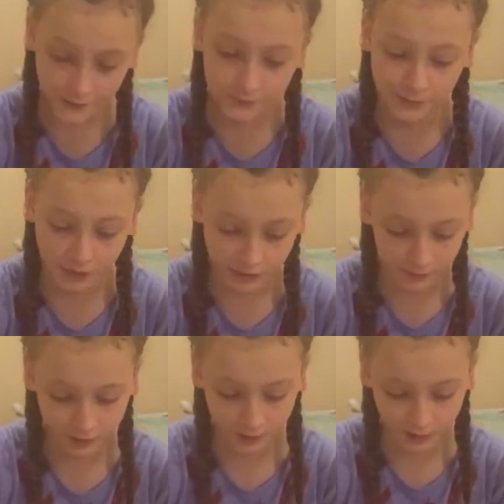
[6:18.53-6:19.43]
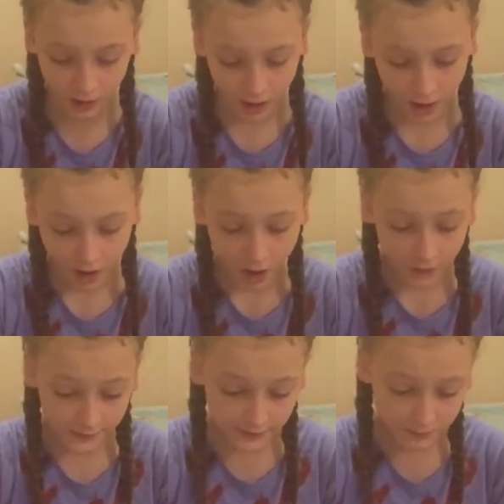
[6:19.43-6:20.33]
was a book going, I'd be like,
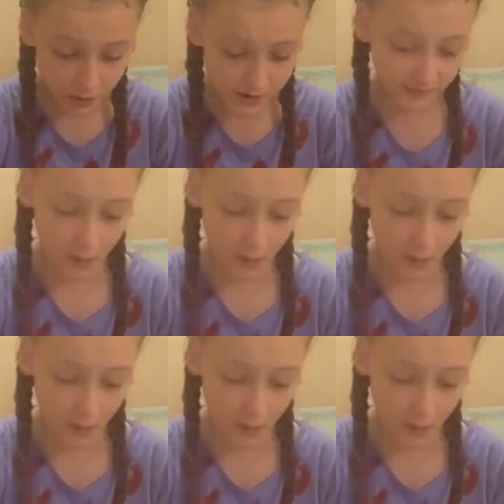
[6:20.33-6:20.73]
this book is